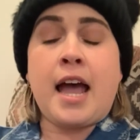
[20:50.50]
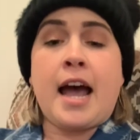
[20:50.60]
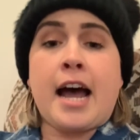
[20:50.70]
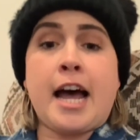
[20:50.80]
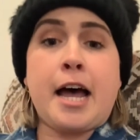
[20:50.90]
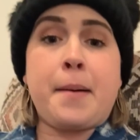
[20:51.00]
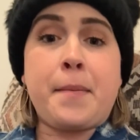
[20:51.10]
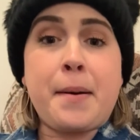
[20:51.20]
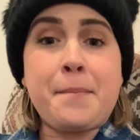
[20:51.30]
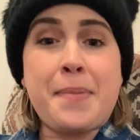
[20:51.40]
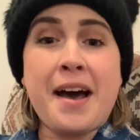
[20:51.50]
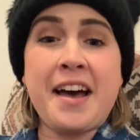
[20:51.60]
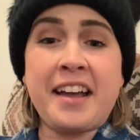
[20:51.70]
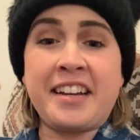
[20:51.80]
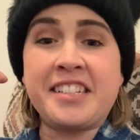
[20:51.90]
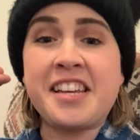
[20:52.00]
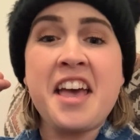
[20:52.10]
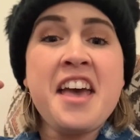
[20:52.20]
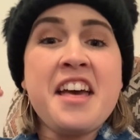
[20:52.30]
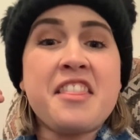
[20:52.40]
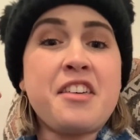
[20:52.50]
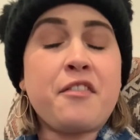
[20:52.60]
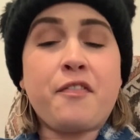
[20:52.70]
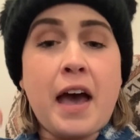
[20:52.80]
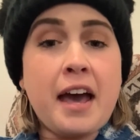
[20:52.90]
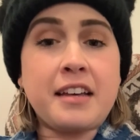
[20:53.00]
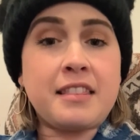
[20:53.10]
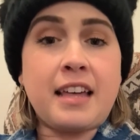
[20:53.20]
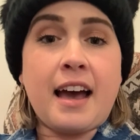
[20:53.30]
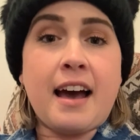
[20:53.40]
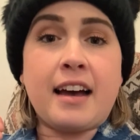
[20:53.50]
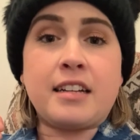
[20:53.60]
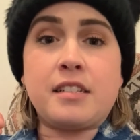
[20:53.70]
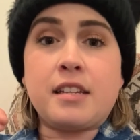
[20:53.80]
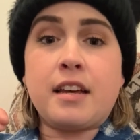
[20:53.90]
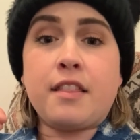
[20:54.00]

But the fact that